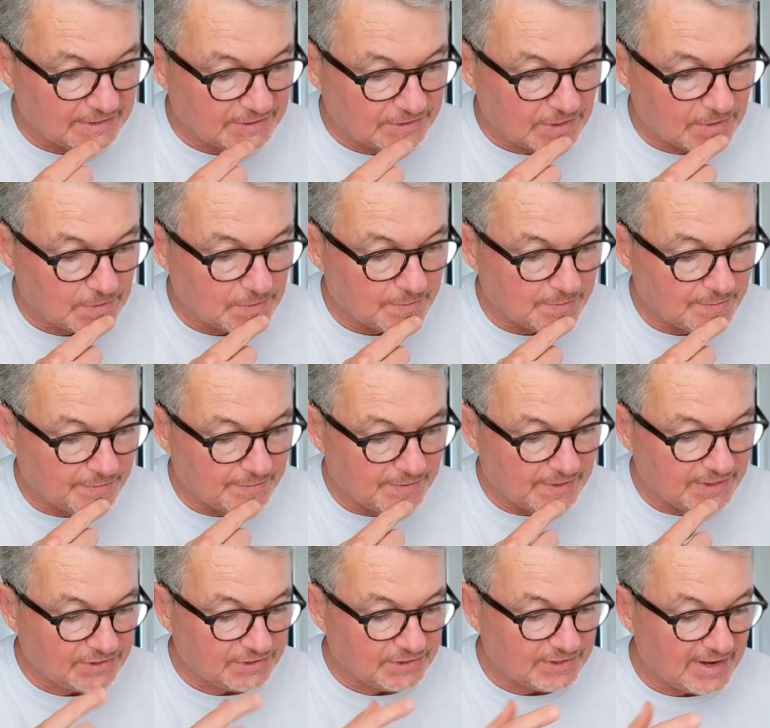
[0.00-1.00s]
So
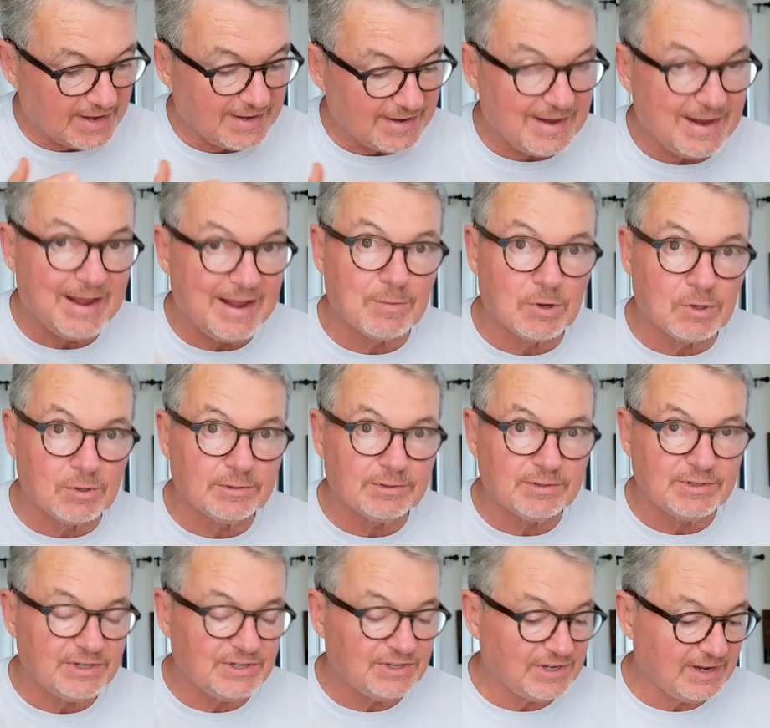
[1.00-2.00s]
this enamel
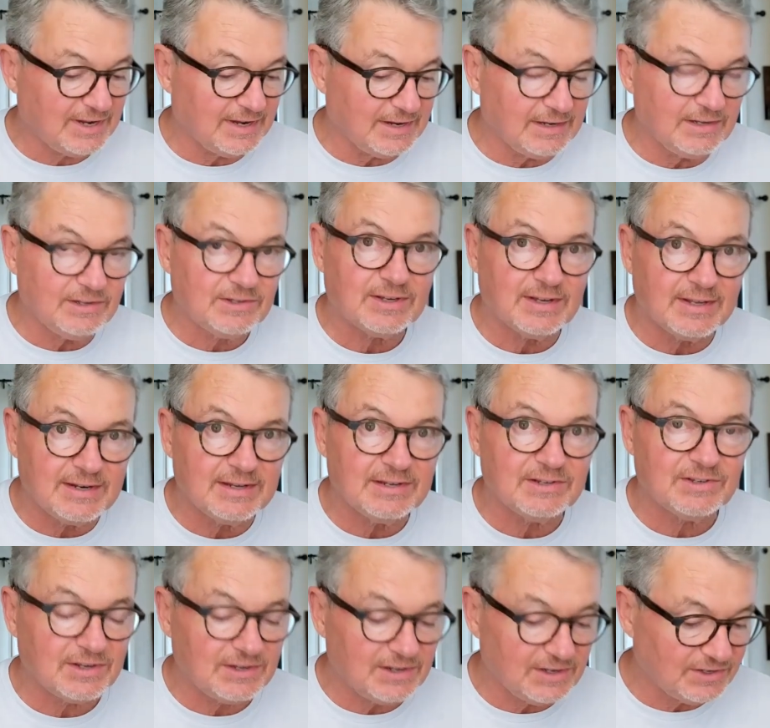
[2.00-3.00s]
disease, it
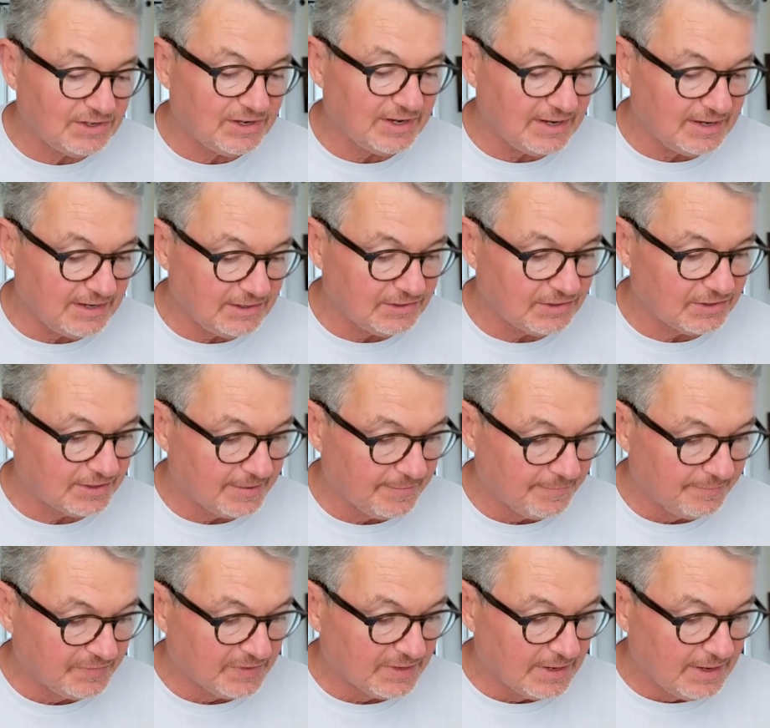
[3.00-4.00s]
is a disease.
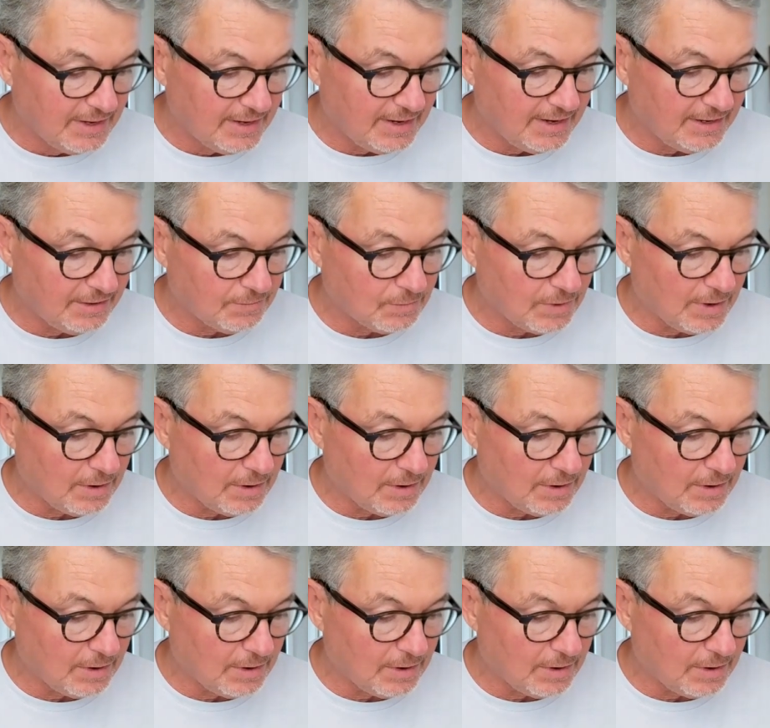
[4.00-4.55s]
It